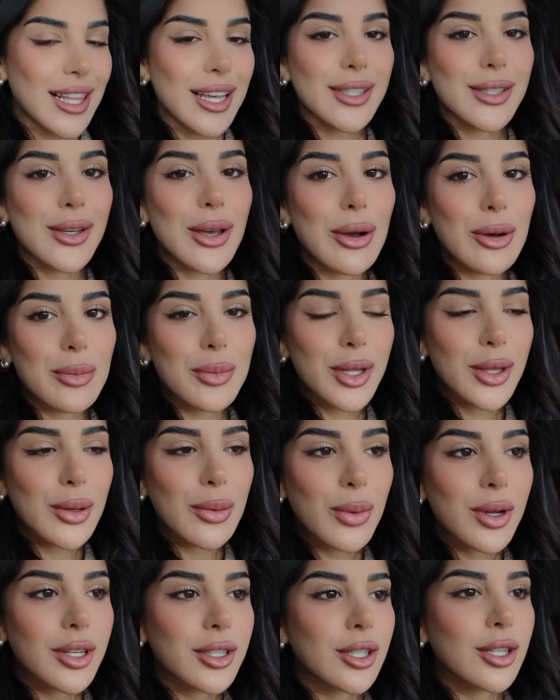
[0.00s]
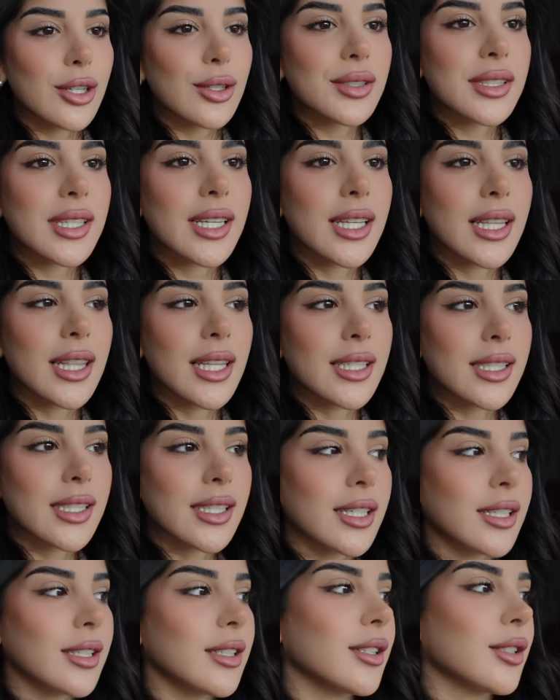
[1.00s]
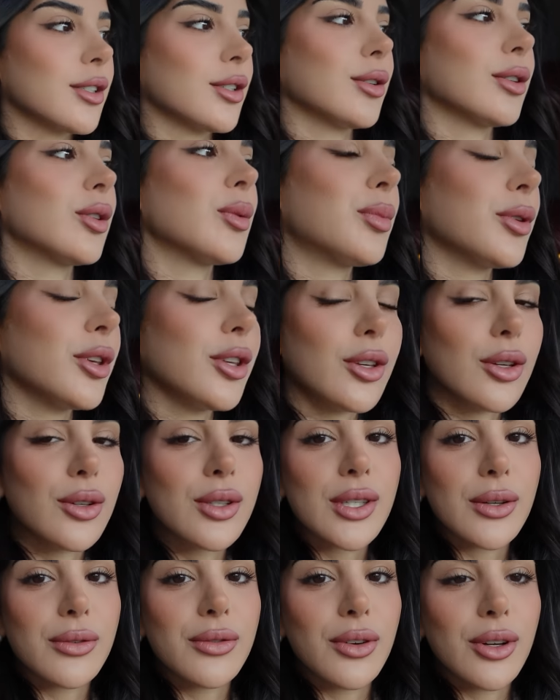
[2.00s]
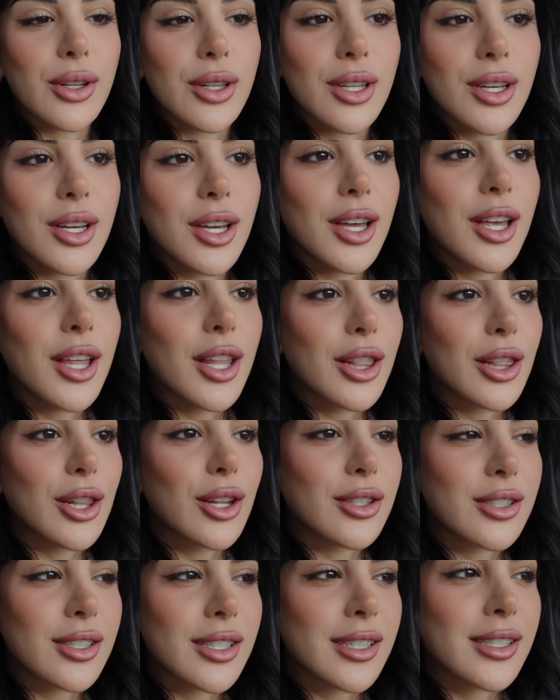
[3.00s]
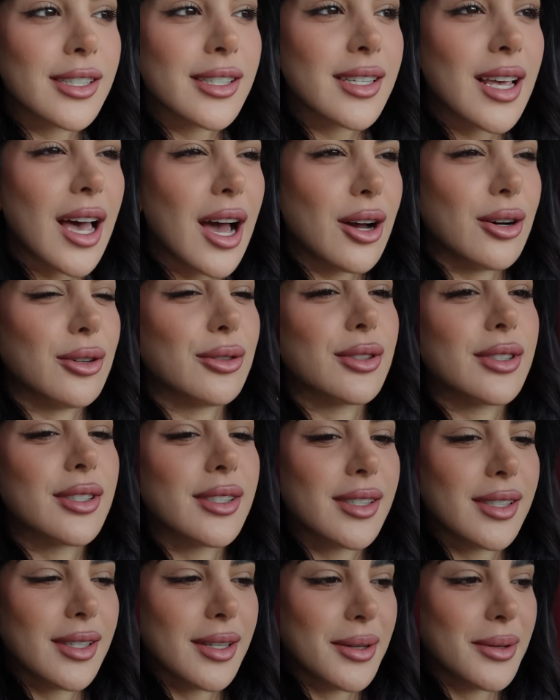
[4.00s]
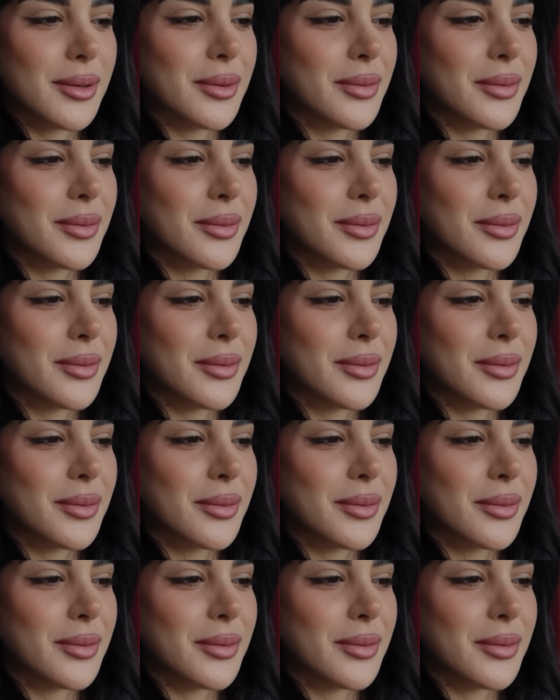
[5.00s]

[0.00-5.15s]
Let's open the windows and listen to the beautiful London sounds.